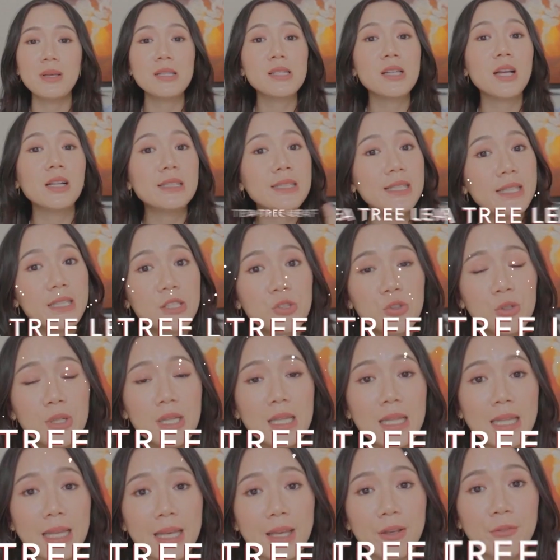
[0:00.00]
It's got tea
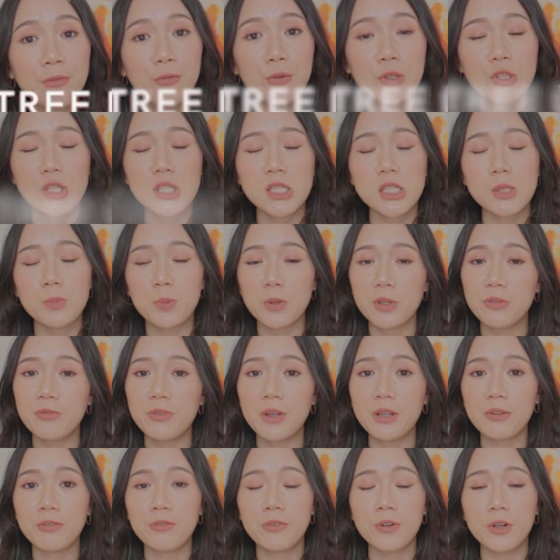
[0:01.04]
tree leaf, which is
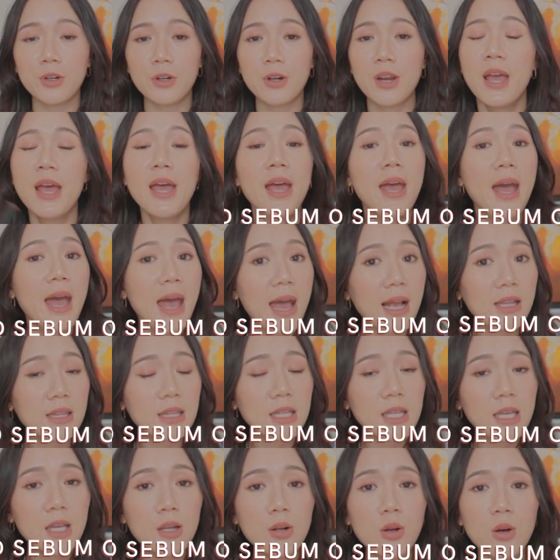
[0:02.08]
perfect for
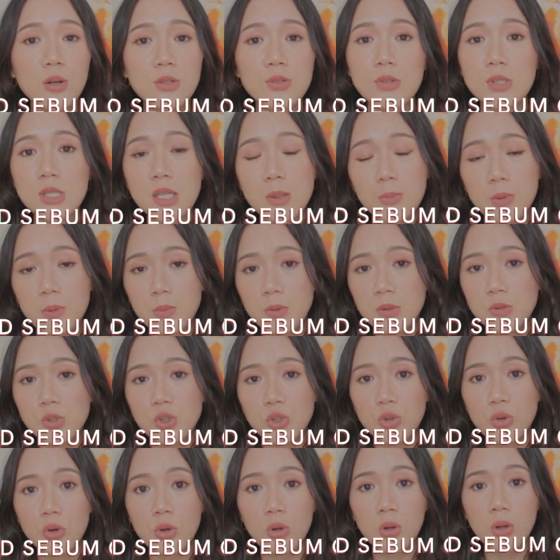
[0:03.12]
acne and also sebum
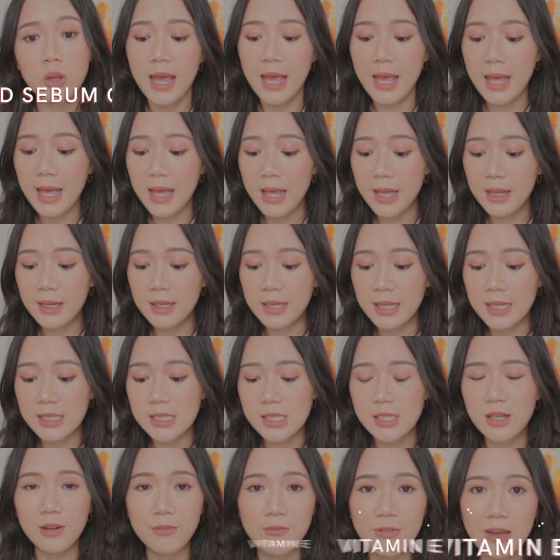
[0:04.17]
control. And it's
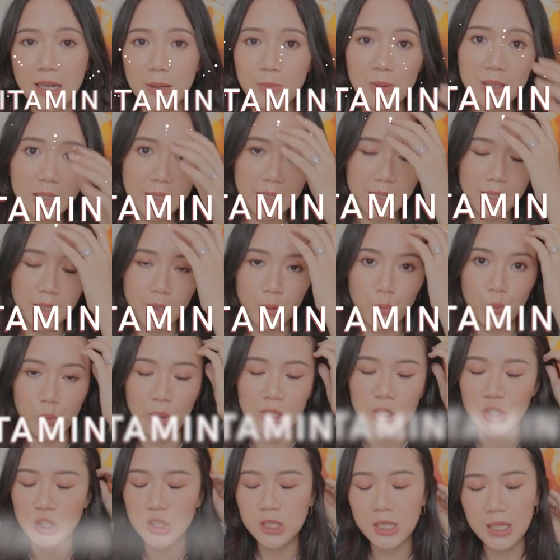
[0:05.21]
got vitamin E,
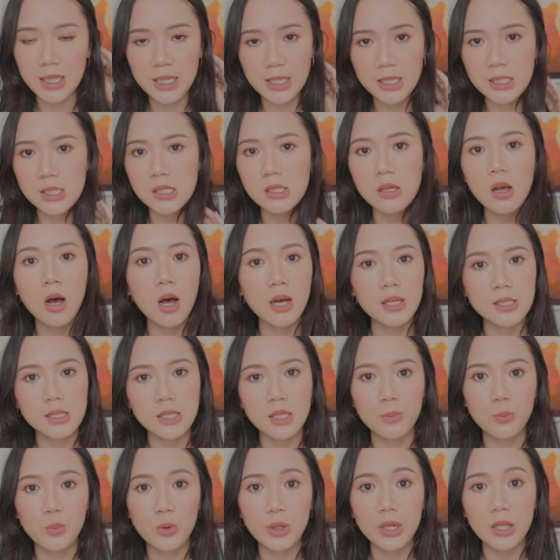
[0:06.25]
which is
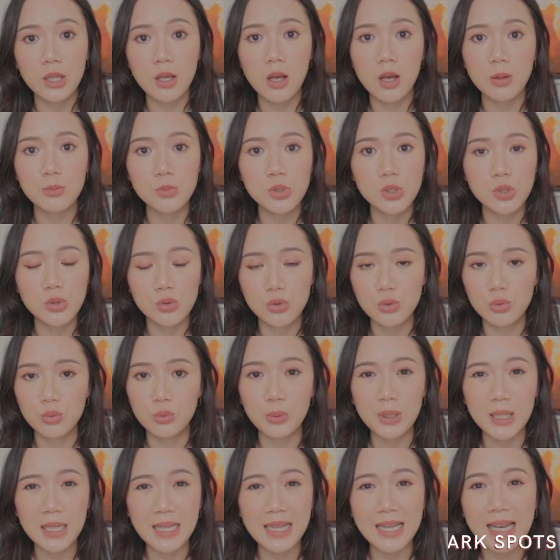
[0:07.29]
awesome when it comes to
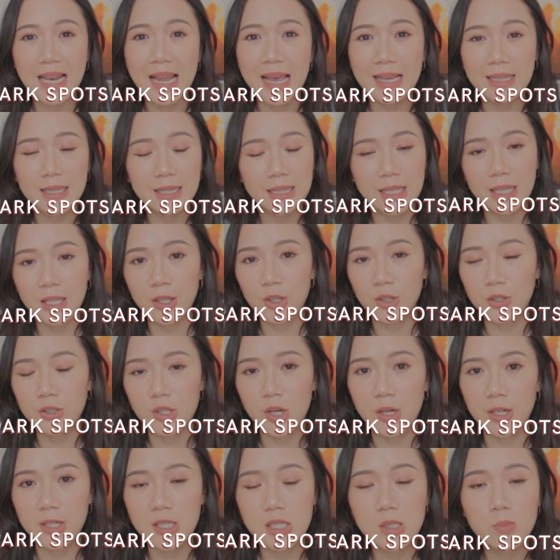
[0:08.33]
really lightening your
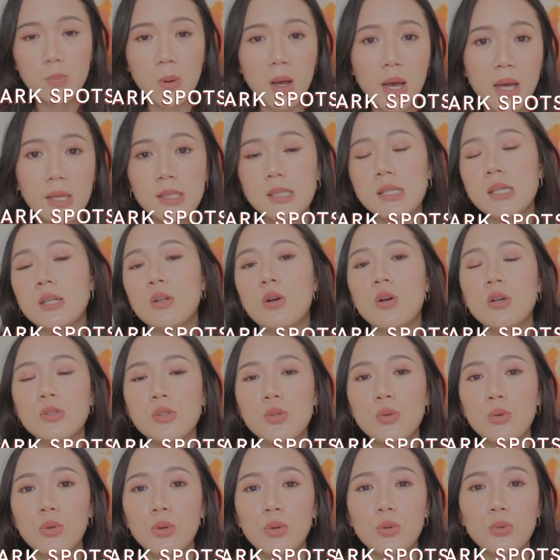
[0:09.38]
dark spots and
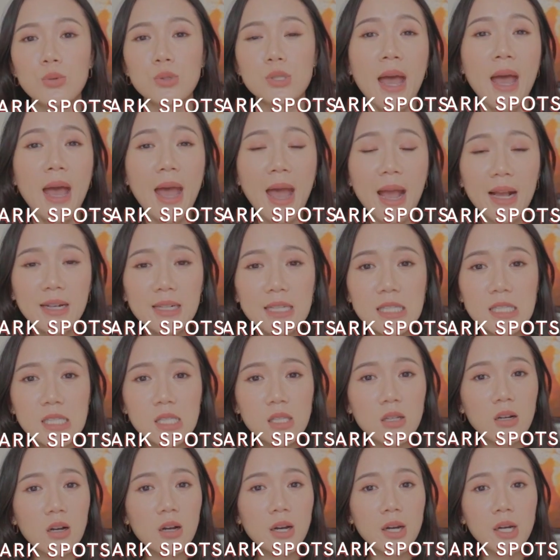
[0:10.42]
also those acne
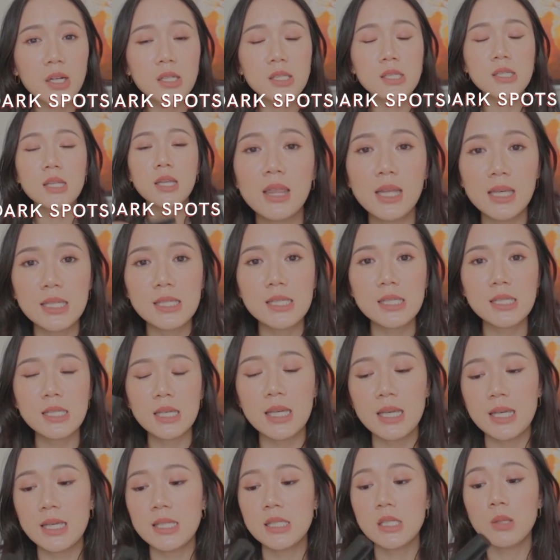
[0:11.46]
scars. This
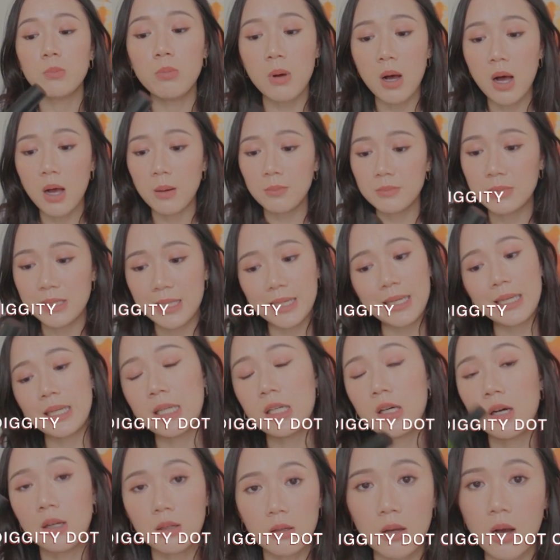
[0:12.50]
is
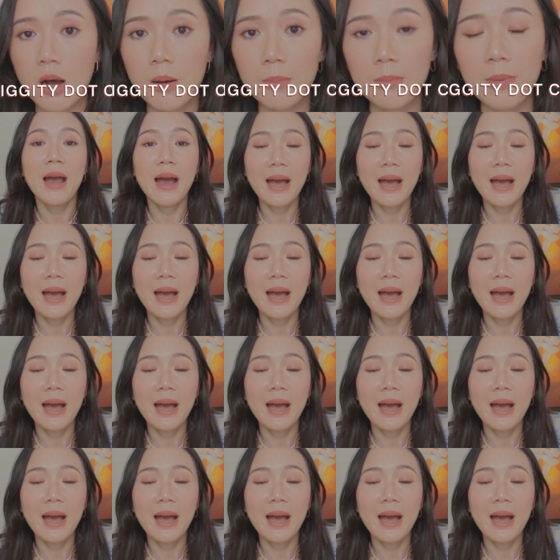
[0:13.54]
bombdiggity.com.